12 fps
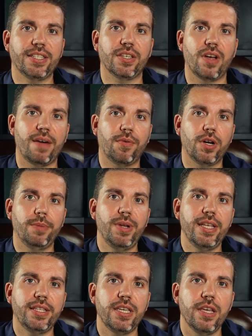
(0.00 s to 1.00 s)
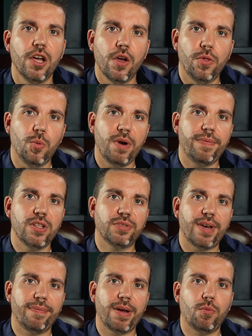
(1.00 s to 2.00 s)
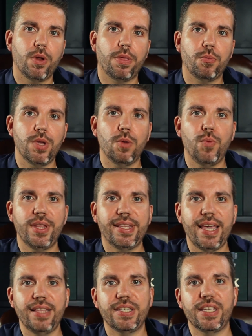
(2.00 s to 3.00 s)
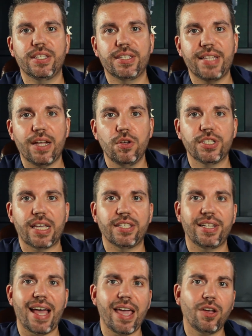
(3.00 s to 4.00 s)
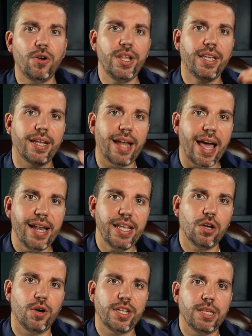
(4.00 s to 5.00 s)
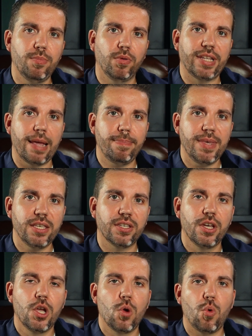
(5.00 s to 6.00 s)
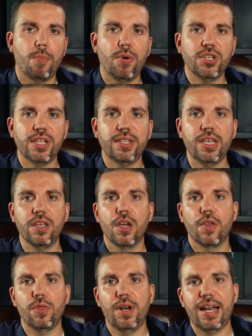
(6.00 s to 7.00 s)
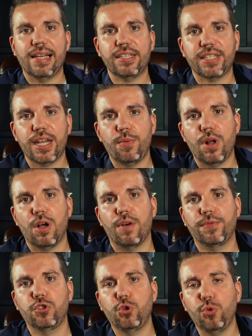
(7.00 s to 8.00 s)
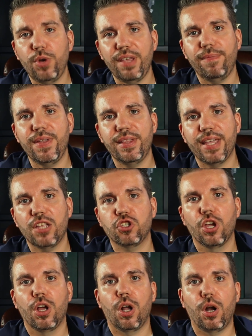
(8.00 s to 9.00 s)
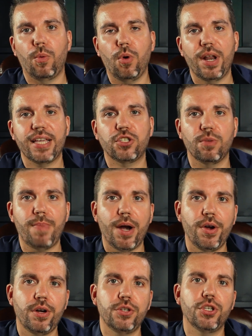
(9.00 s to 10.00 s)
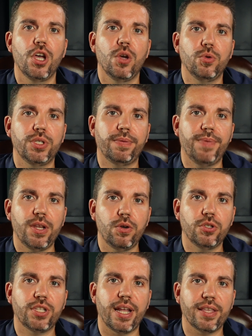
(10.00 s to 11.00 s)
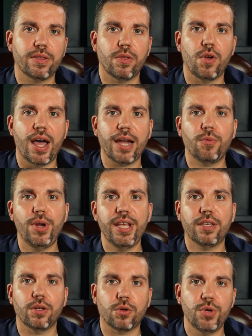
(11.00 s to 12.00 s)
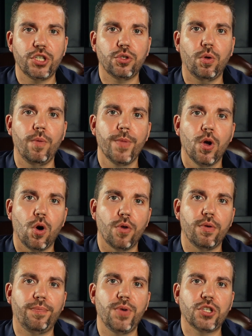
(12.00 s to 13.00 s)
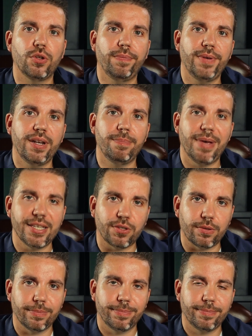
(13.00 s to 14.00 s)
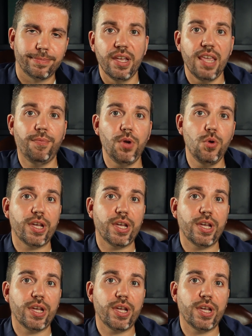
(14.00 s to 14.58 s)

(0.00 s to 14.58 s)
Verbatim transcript: its affordability, the reference 5513 retains its status as an iconic and highly collectible timepiece, representing the last era of truly vintage Rolex Submariners, with features like the acrylic crystal or the friction-fitted bezel. If we